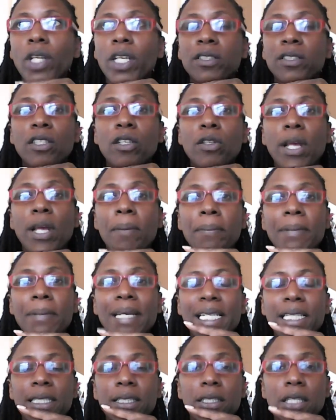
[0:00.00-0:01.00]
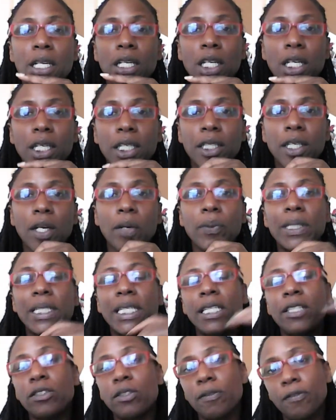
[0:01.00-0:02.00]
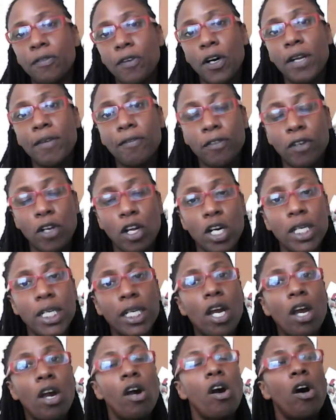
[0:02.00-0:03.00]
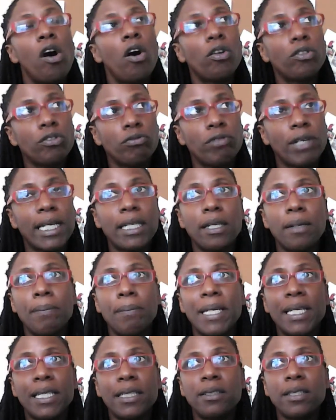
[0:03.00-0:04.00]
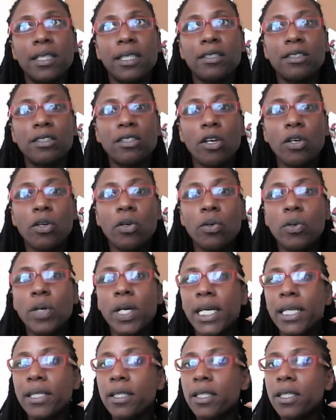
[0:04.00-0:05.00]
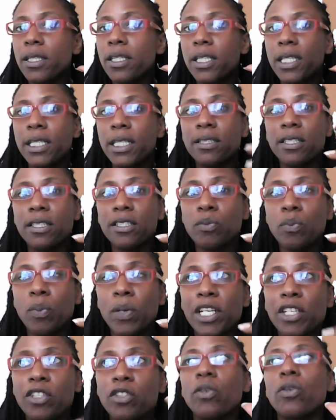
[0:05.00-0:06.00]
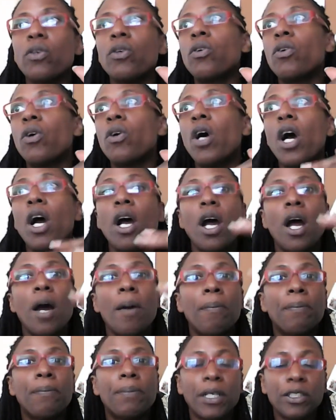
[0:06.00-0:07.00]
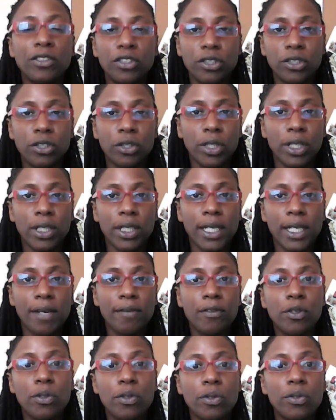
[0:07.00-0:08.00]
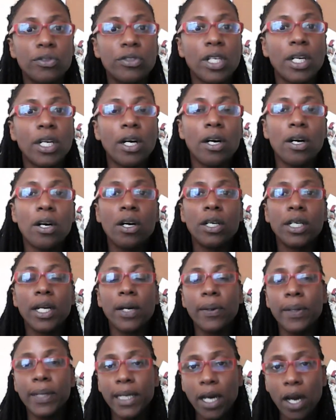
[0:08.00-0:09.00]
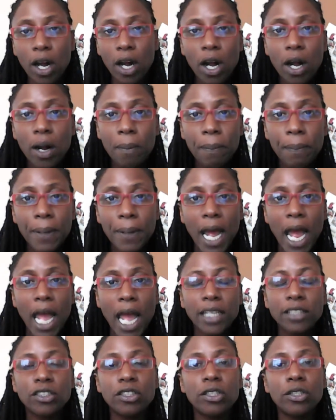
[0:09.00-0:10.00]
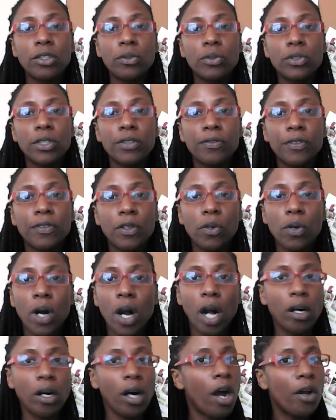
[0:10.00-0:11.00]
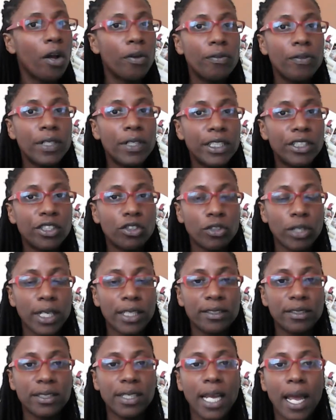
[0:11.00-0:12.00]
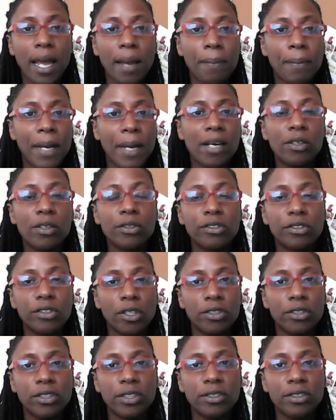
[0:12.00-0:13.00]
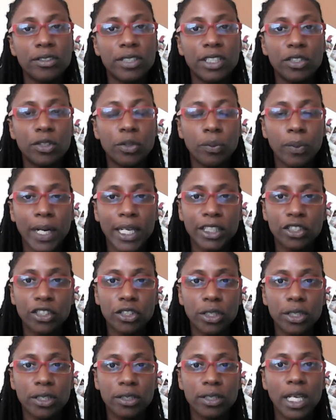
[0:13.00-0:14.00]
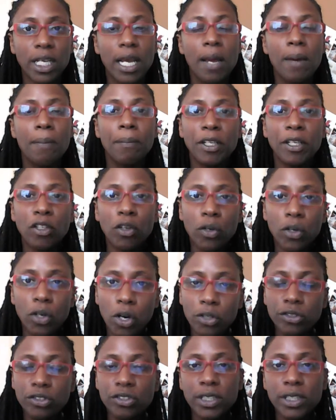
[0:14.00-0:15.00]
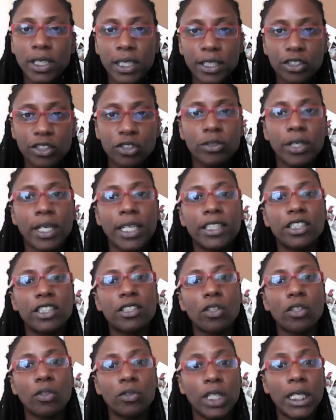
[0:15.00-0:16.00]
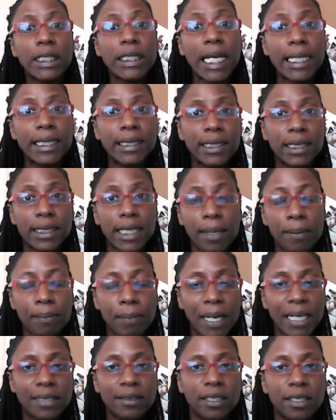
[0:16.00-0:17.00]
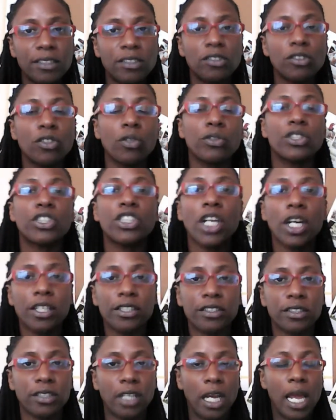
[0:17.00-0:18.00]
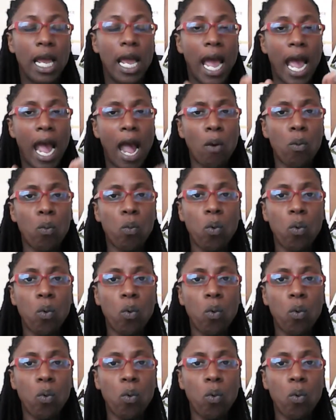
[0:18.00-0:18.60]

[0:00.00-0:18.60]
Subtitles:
So that means like going into fight flight on a regular basis. So this is when your blood sugar levels are going up and you just feel overly stressed about certain situations. But you're constantly stressed on a day-to-day basis, not just at